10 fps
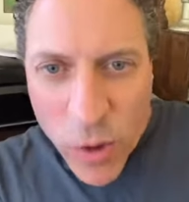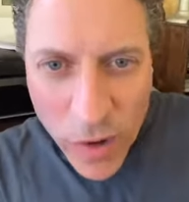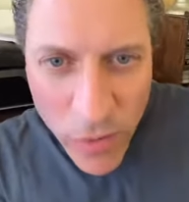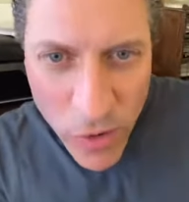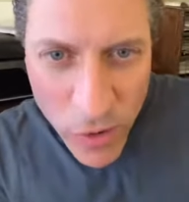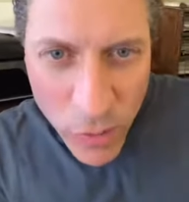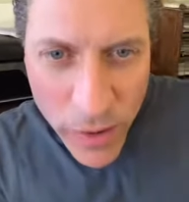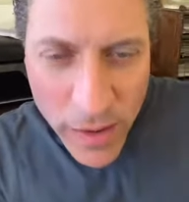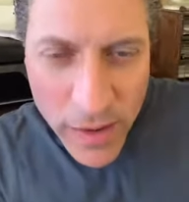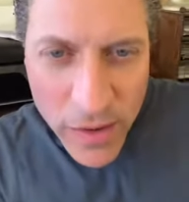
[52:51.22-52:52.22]
Have you ever
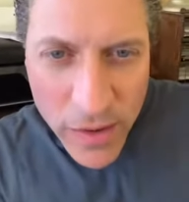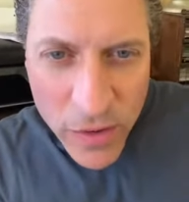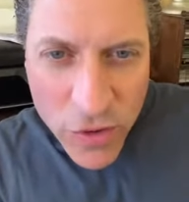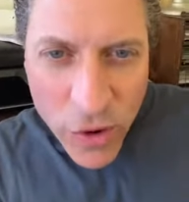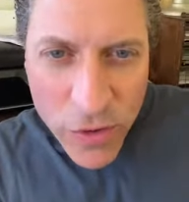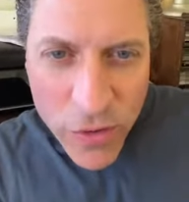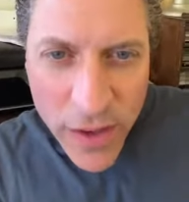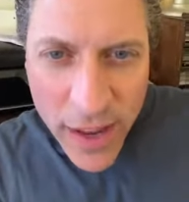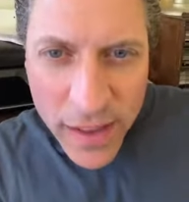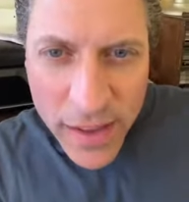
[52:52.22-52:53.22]
written a
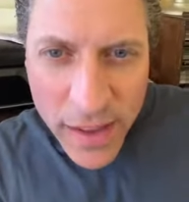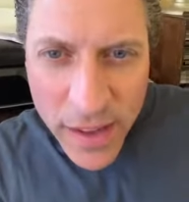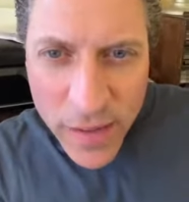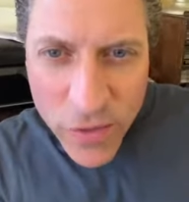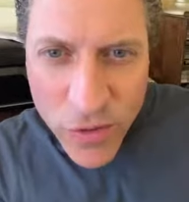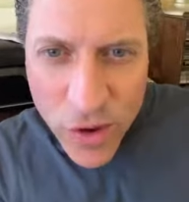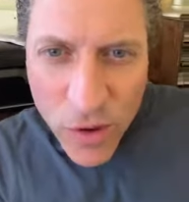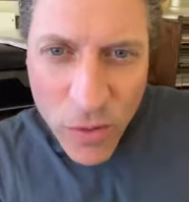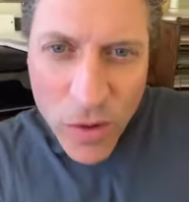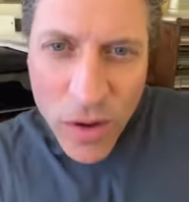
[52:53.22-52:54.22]
show's finale? And if
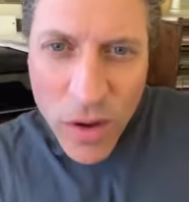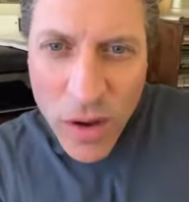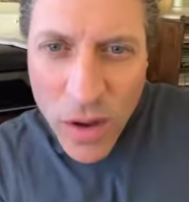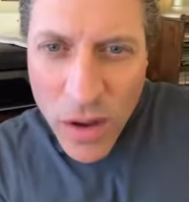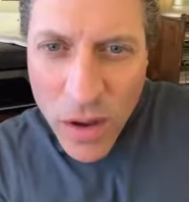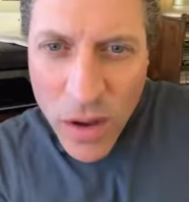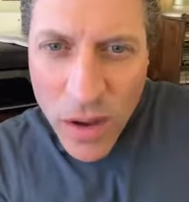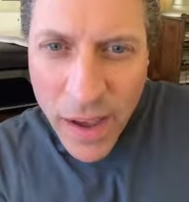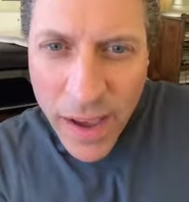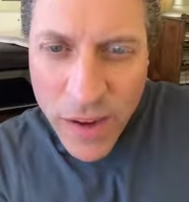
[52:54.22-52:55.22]
so,
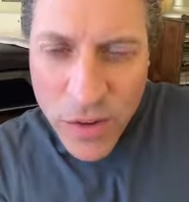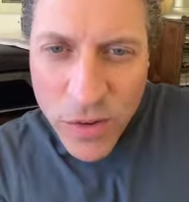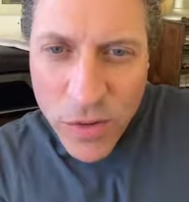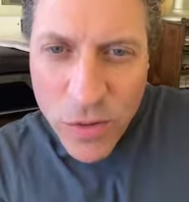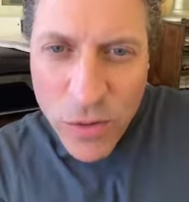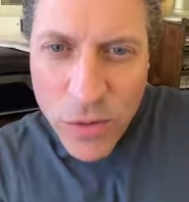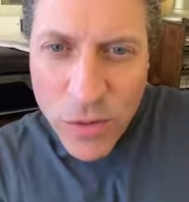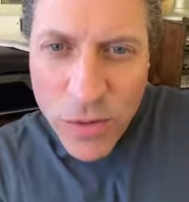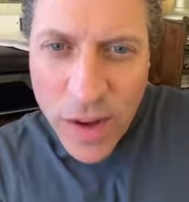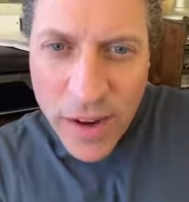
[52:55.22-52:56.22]
how did
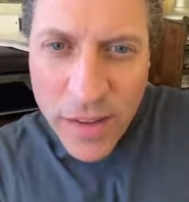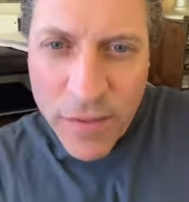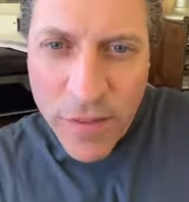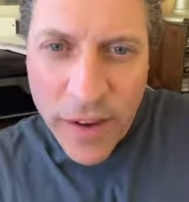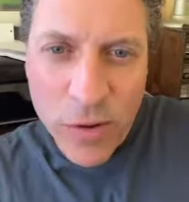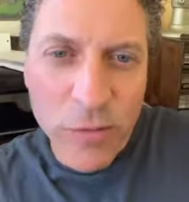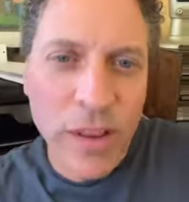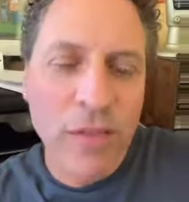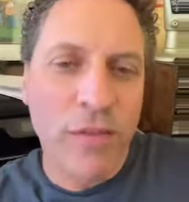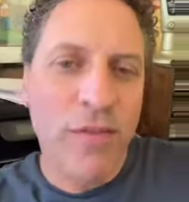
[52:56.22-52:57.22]
the final
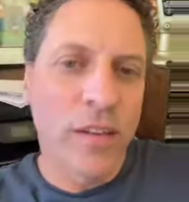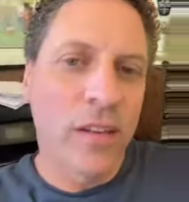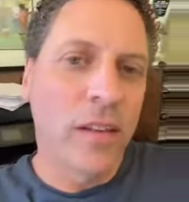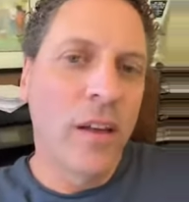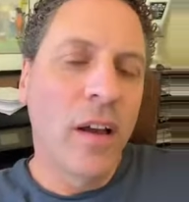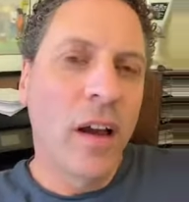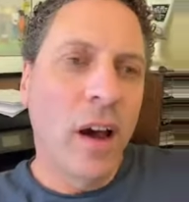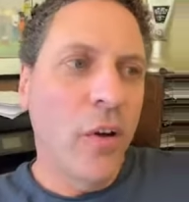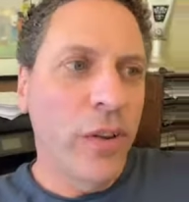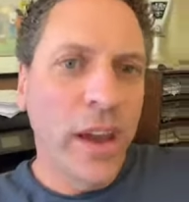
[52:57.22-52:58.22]
read-through feel?
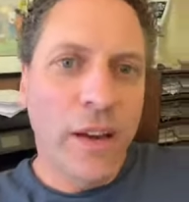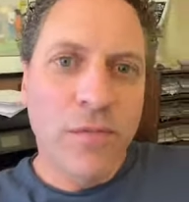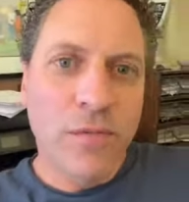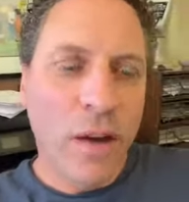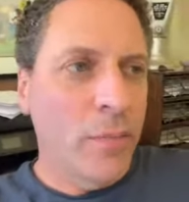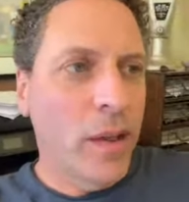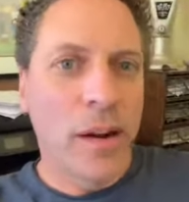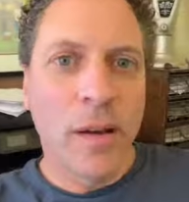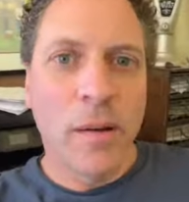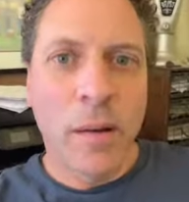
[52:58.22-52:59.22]
Oh, yeah. I've
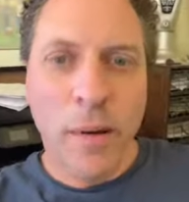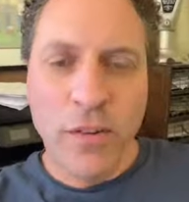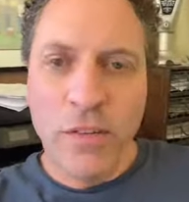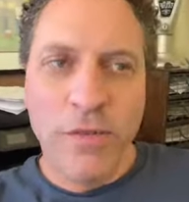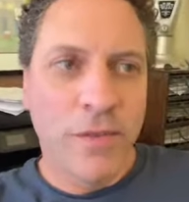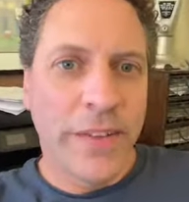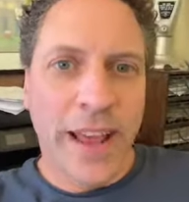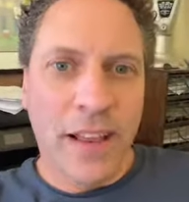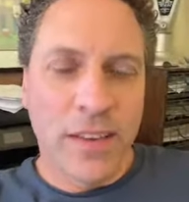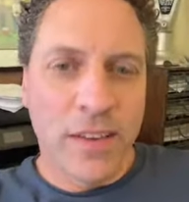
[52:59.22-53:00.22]
done a bunch of
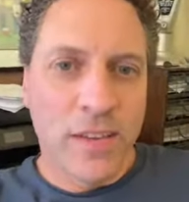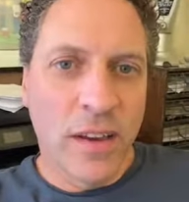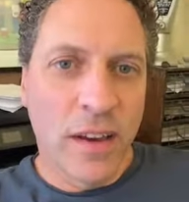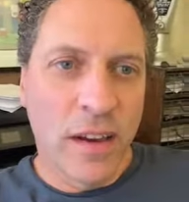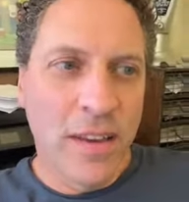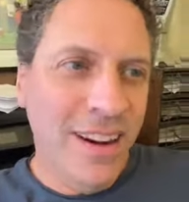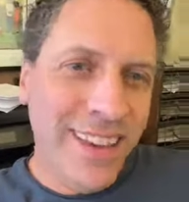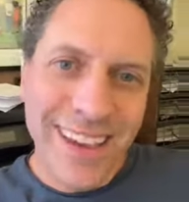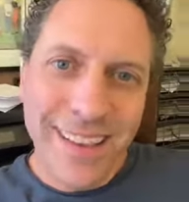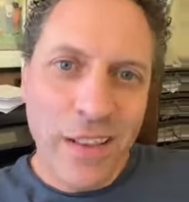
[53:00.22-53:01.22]
finales. You
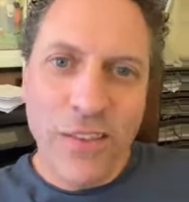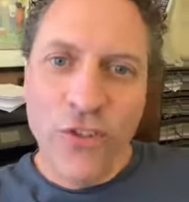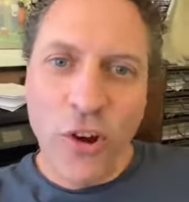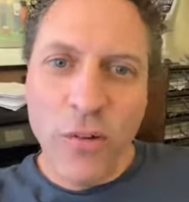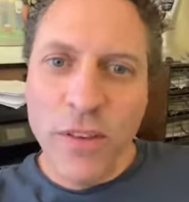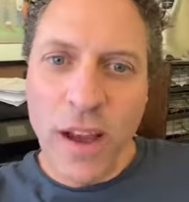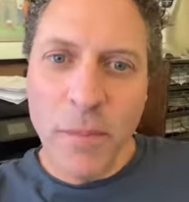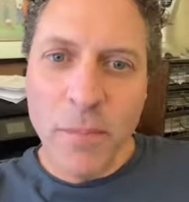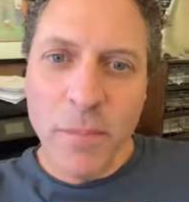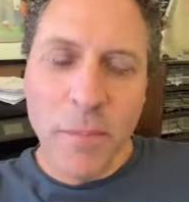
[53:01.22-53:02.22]
know, you get a little choked
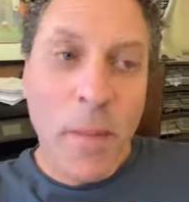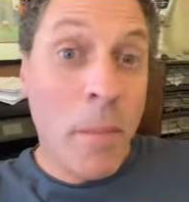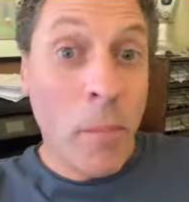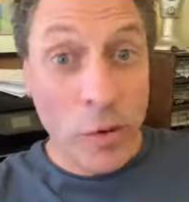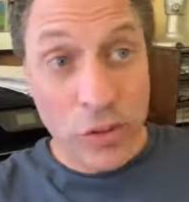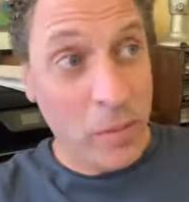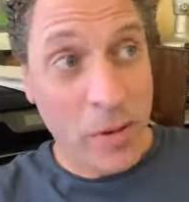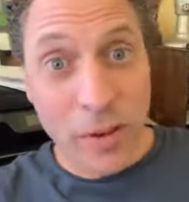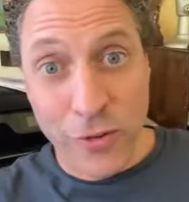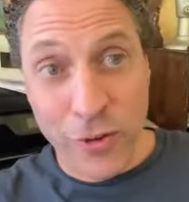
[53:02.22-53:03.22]
up, but
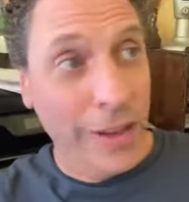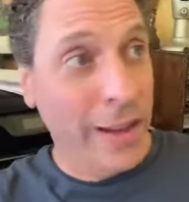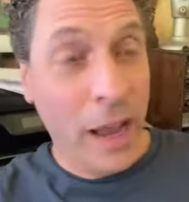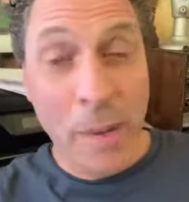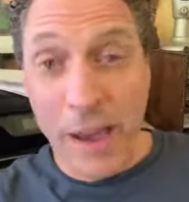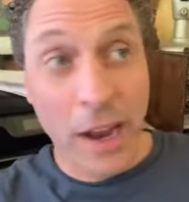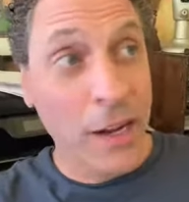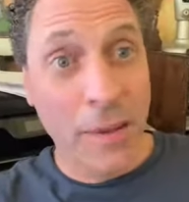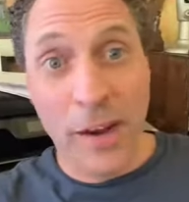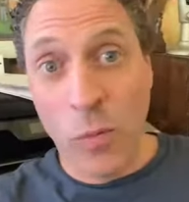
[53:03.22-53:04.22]
mostly because you're like, I'm
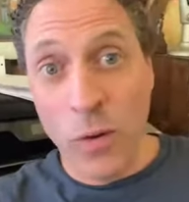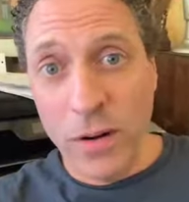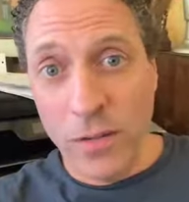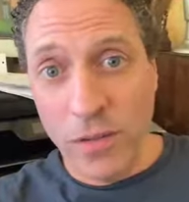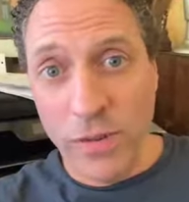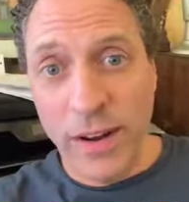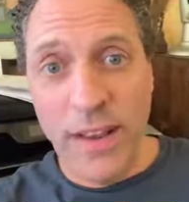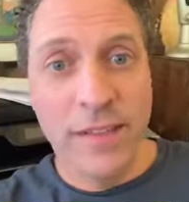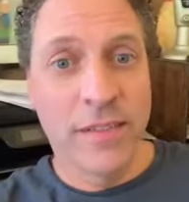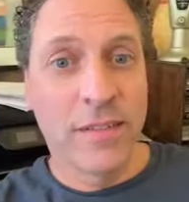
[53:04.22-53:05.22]
going to of work in 3
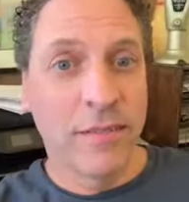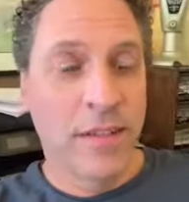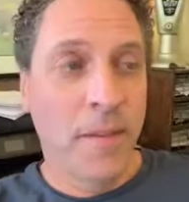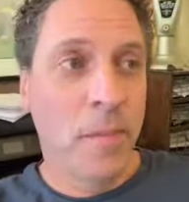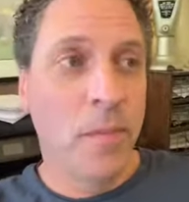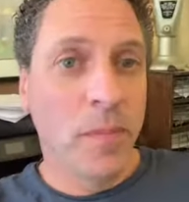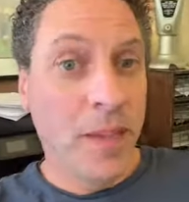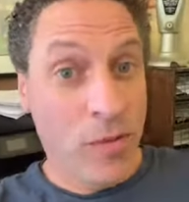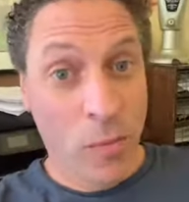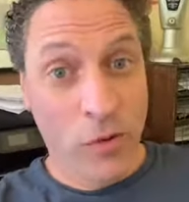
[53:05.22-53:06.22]
days.
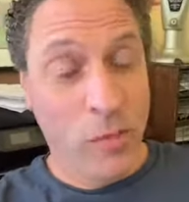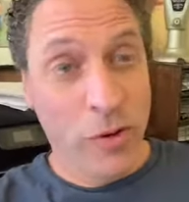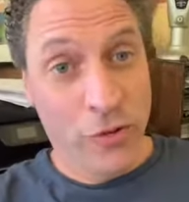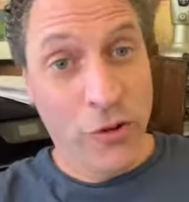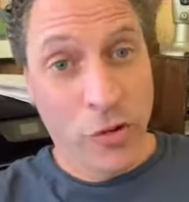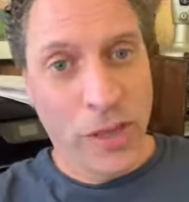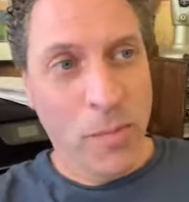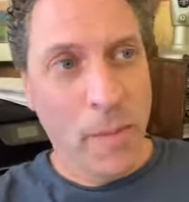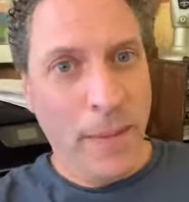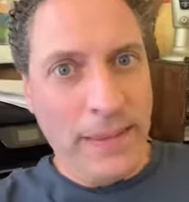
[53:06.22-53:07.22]
That's mostly what you're
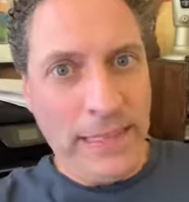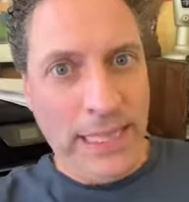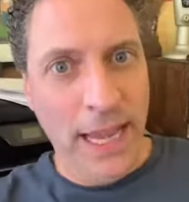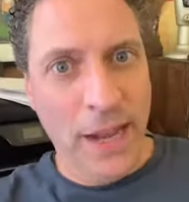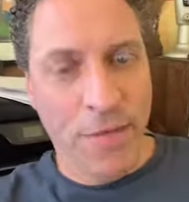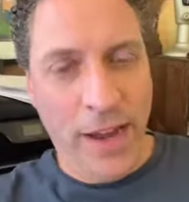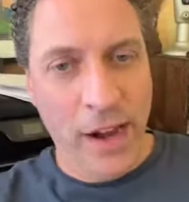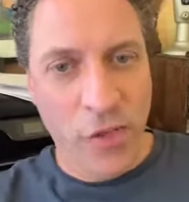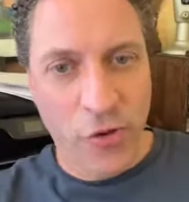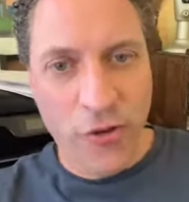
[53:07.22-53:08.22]
choked up about. I got to
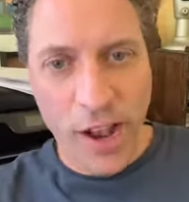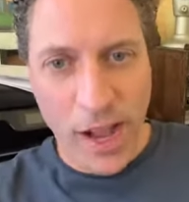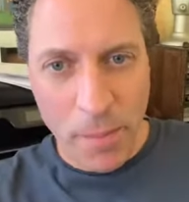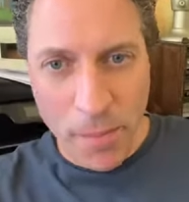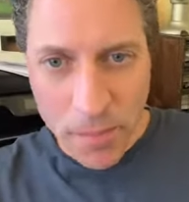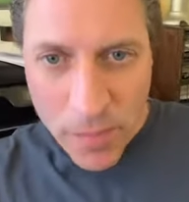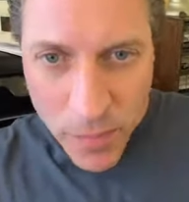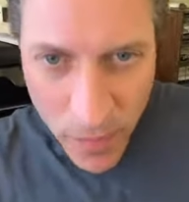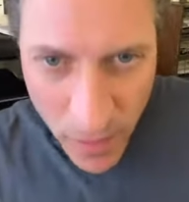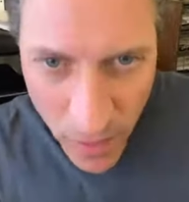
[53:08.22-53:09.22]
find another job.
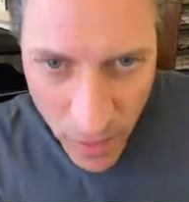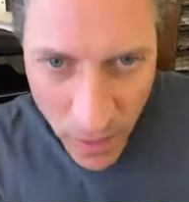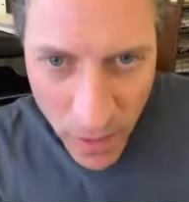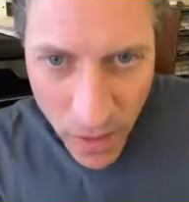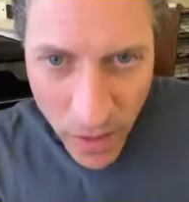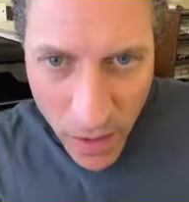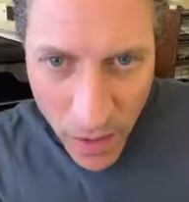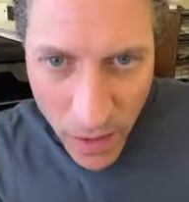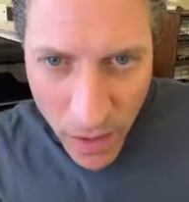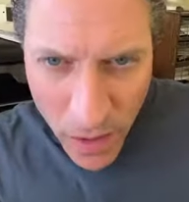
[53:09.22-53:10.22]

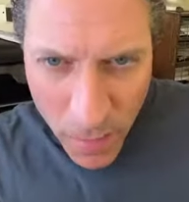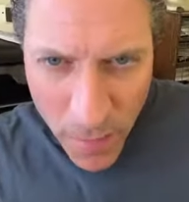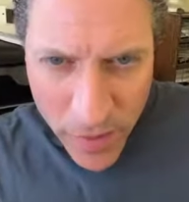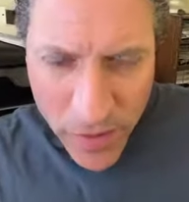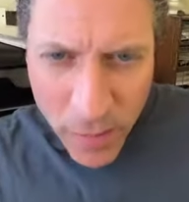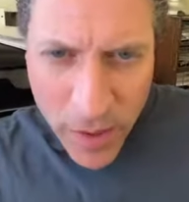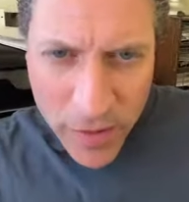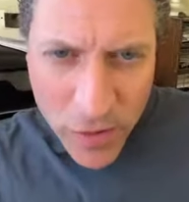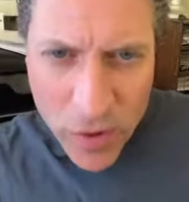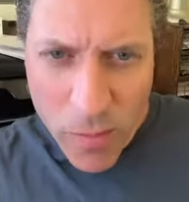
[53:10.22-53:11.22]
Basically
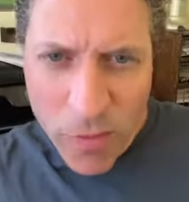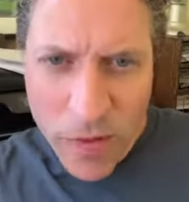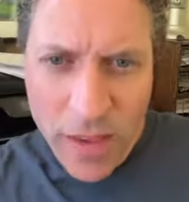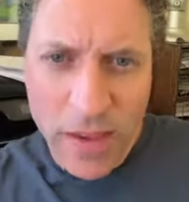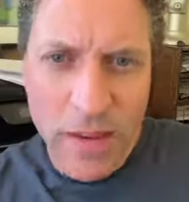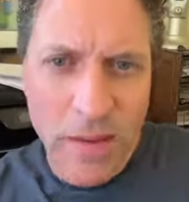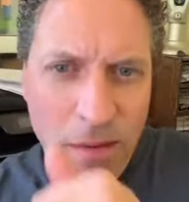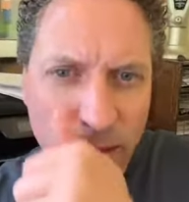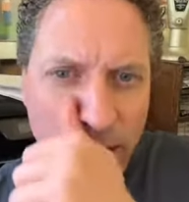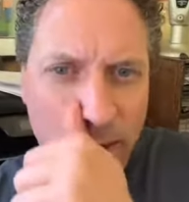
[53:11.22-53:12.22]
break the story before they
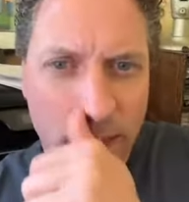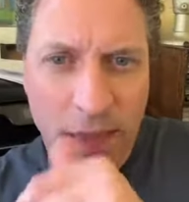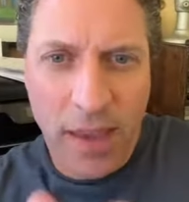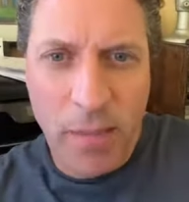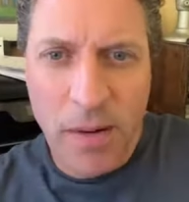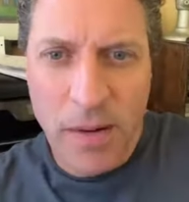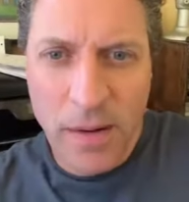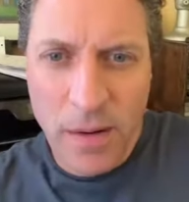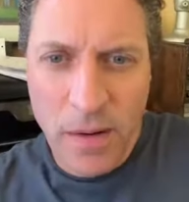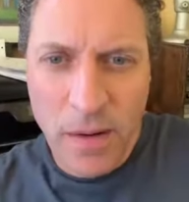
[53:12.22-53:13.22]
need to think
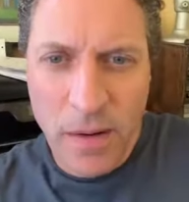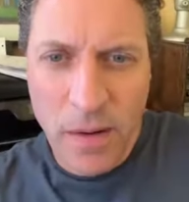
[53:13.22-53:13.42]
about it.